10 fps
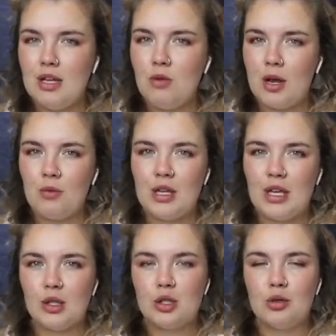when we
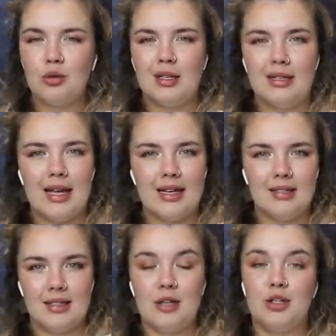get to the letters
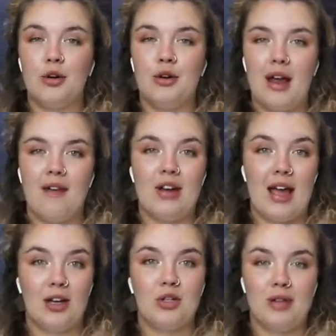that don't have an
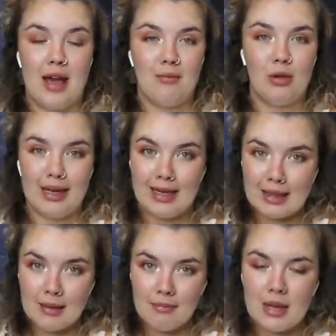actual animal in
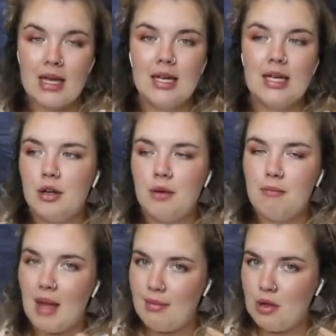them, maybe